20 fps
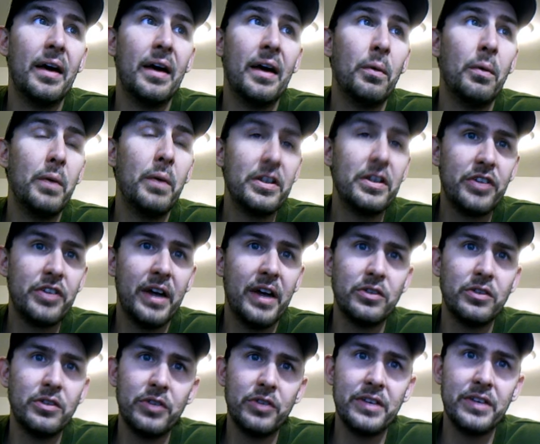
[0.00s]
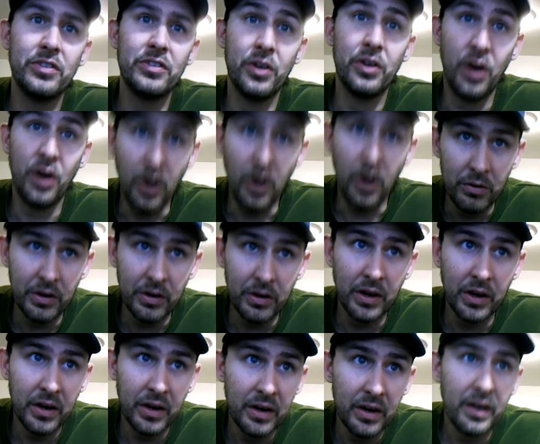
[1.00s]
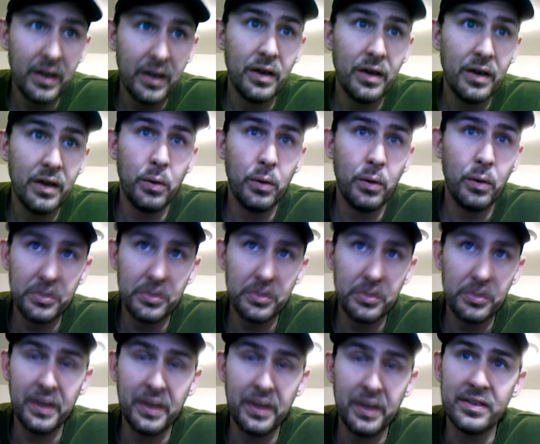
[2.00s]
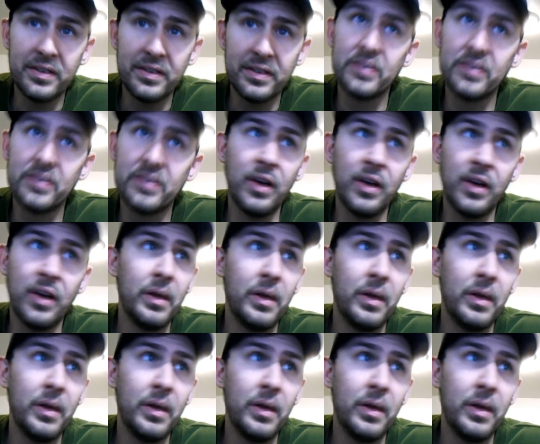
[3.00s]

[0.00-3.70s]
which countries took over which places. So,